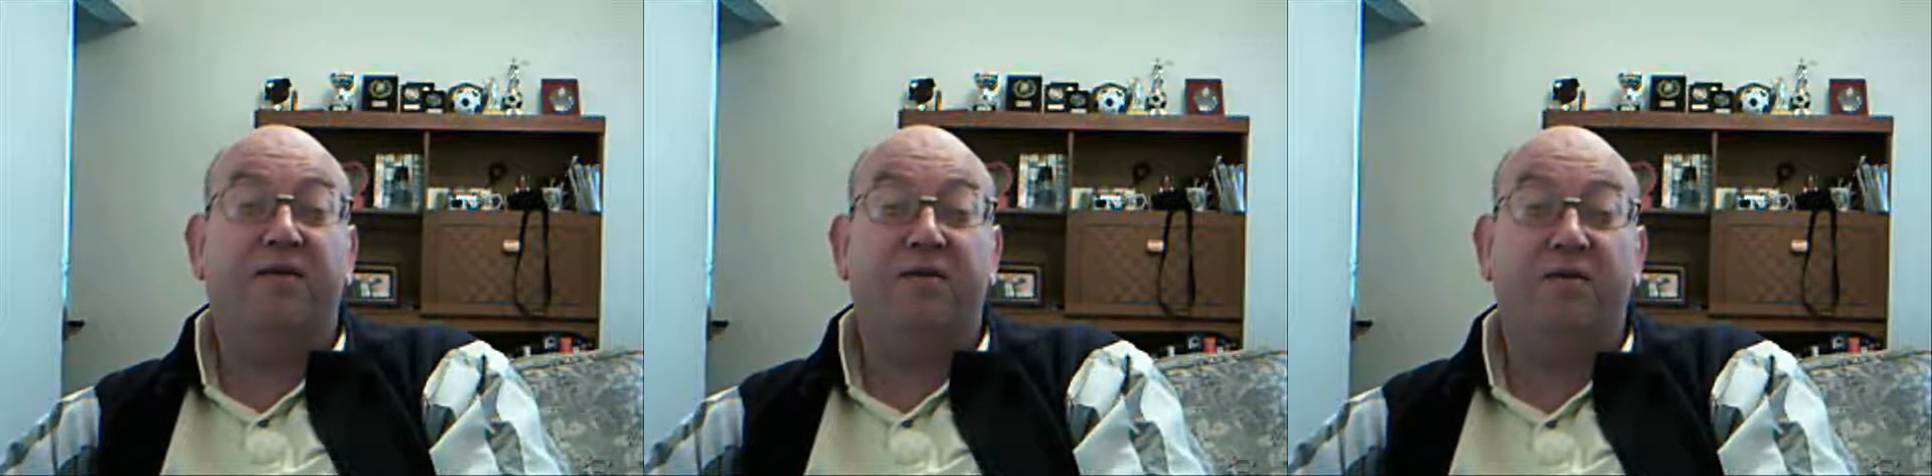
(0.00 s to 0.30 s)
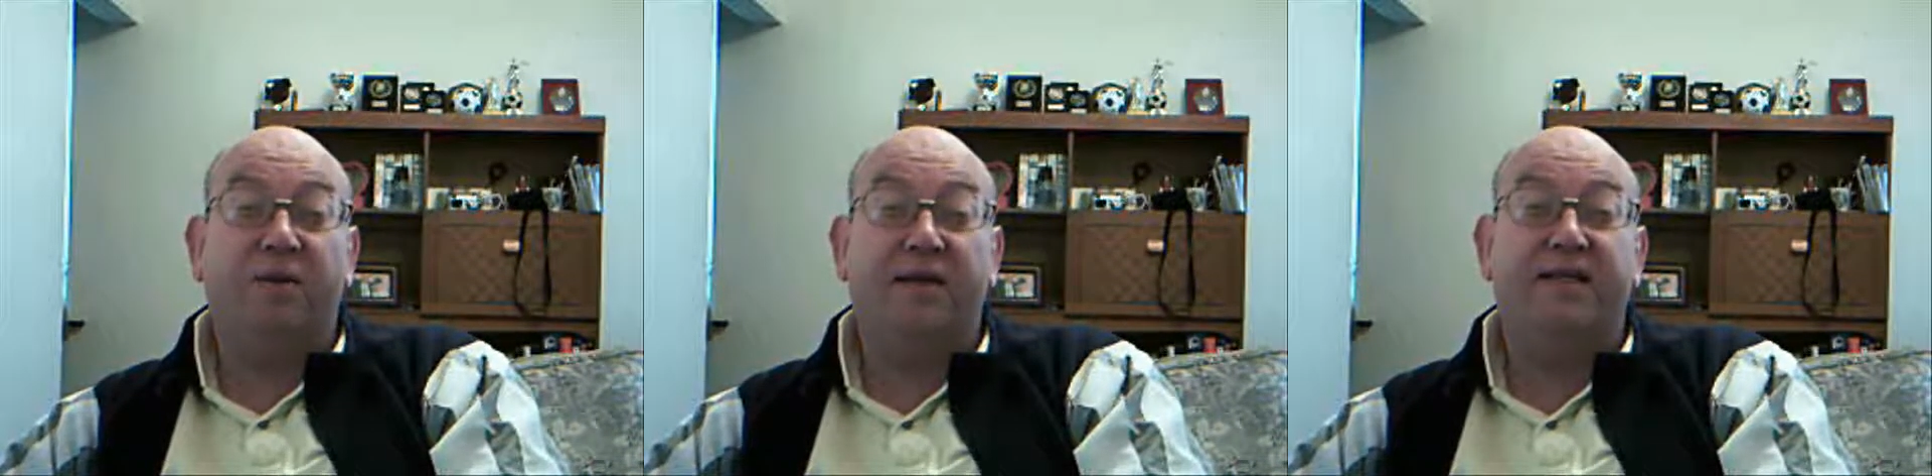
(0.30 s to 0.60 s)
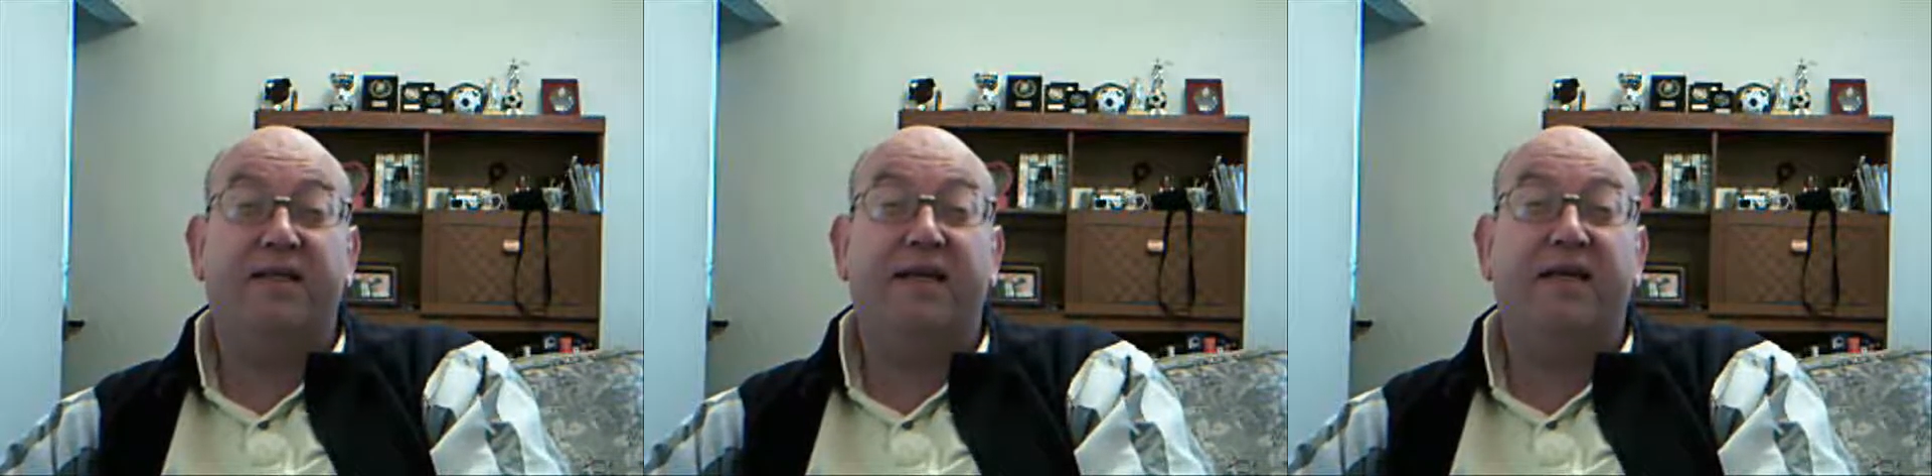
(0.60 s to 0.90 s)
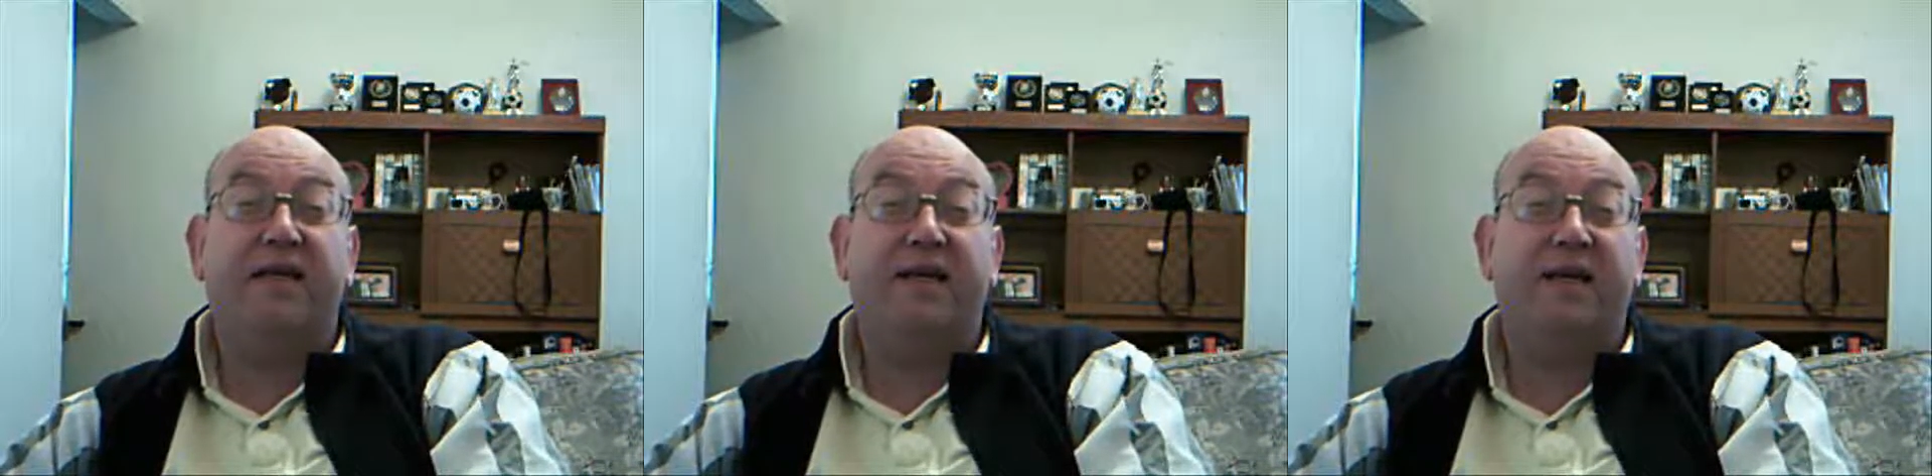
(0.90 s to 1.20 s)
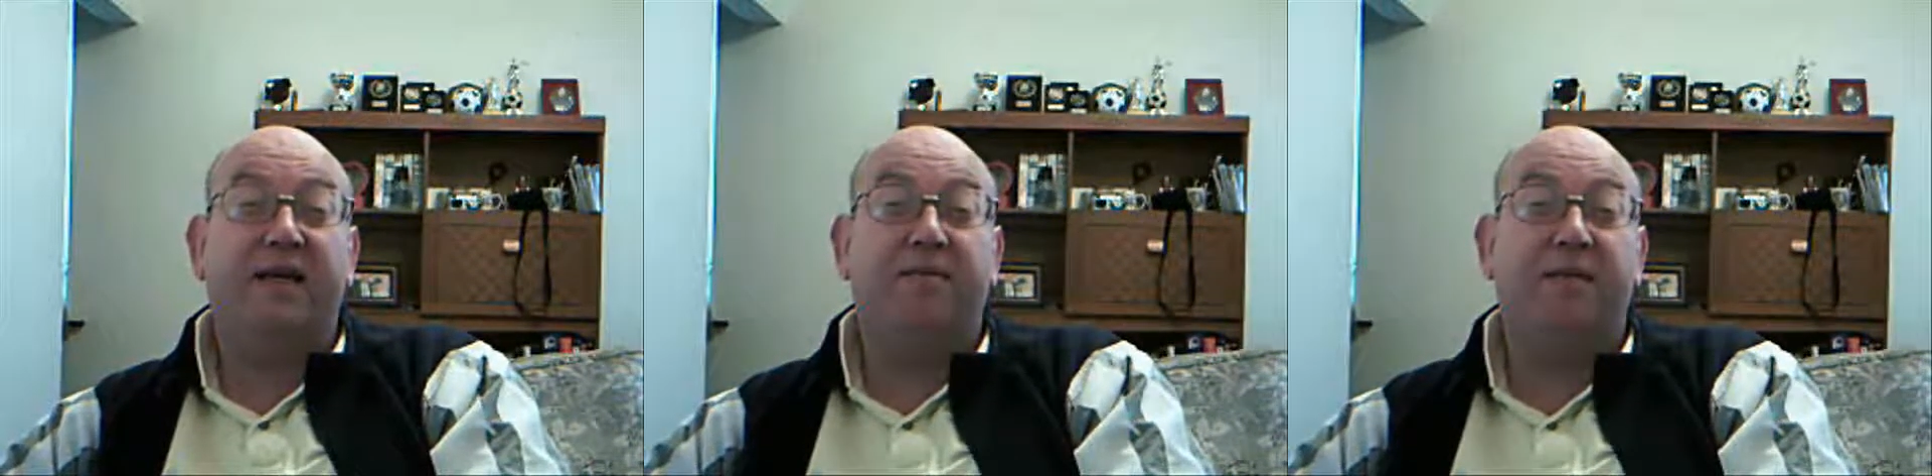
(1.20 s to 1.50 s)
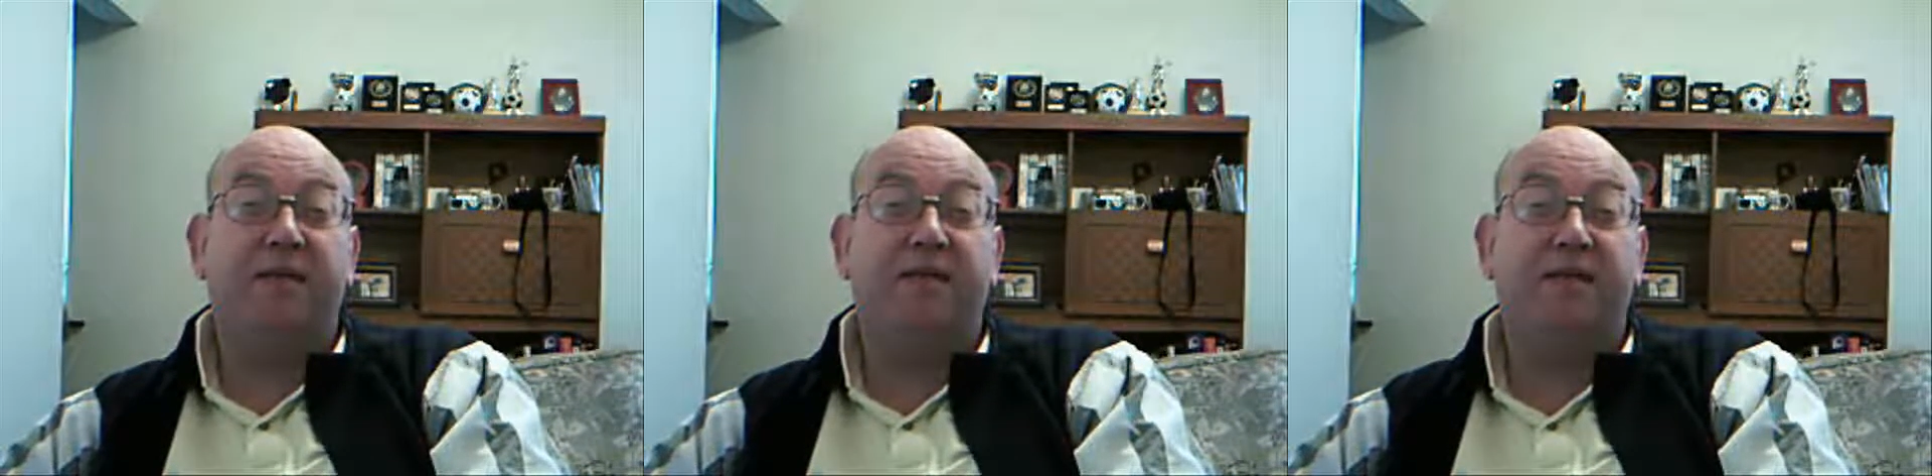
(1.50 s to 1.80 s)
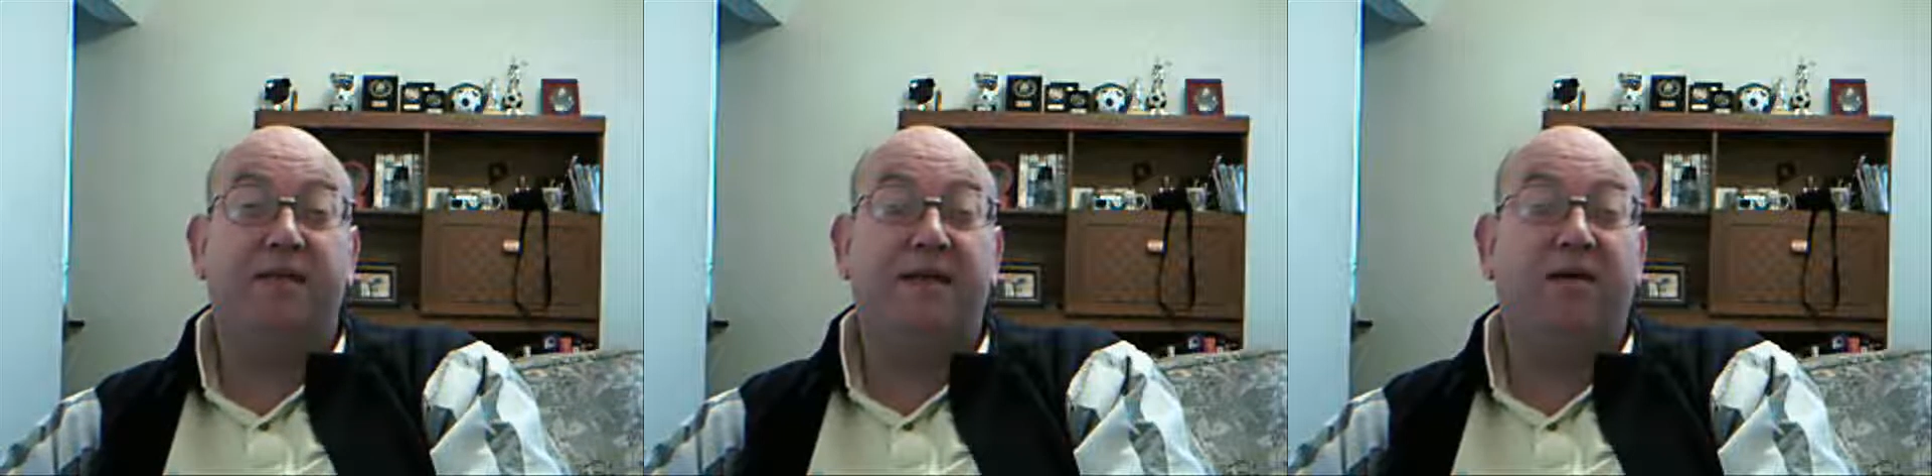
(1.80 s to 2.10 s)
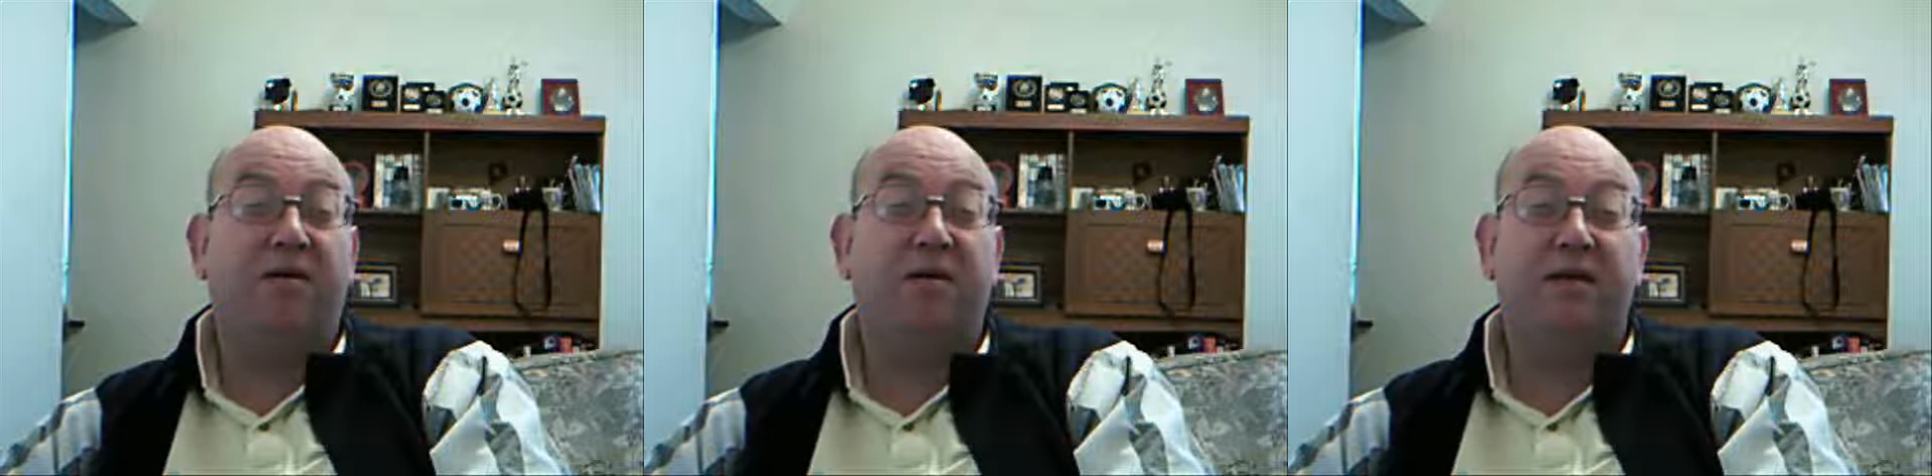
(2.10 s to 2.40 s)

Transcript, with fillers: you know, when you see the kind of person they are,